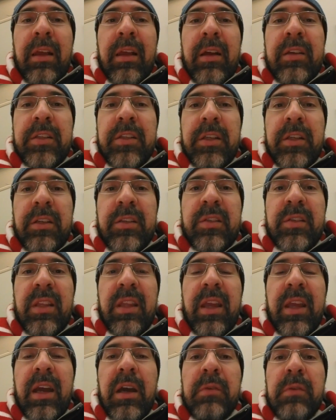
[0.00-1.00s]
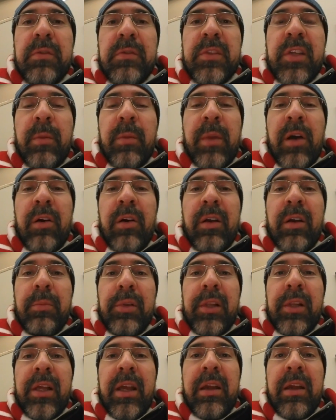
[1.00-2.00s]
it's good to see the Avs come out and
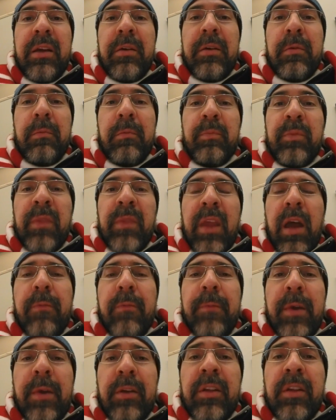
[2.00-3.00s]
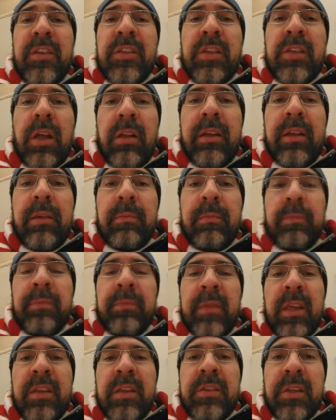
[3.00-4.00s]
play a fairly solid
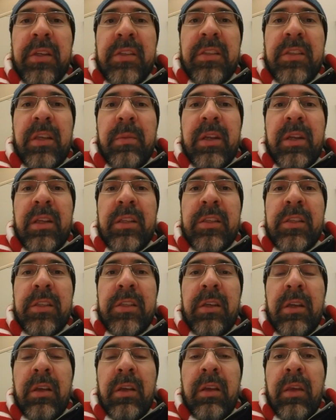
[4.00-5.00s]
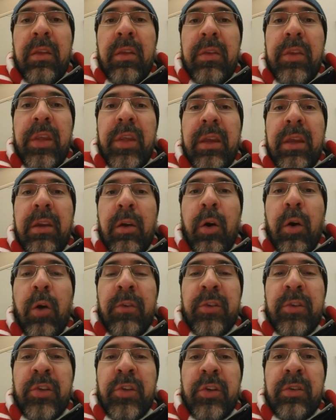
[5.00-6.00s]
60 minutes. The
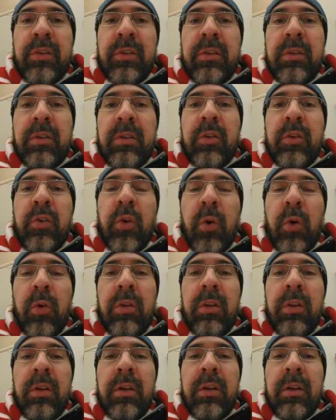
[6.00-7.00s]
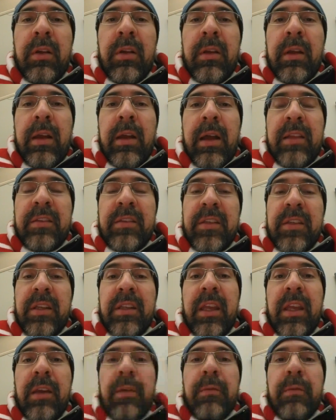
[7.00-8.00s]
overturned goal
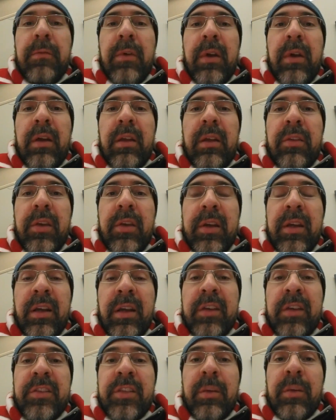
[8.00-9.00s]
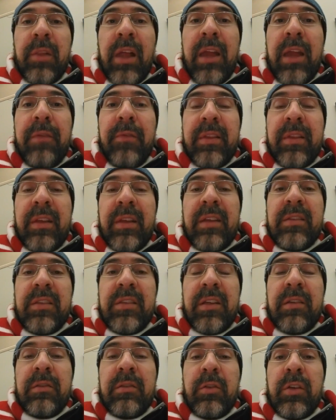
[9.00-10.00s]
did give the Canucks some life, and they
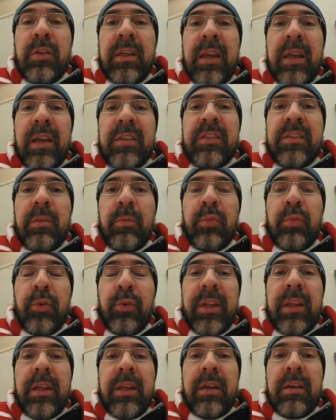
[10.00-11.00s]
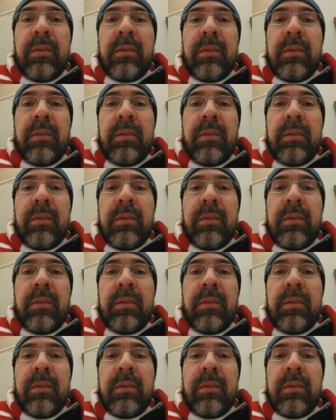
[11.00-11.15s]
did get some pretty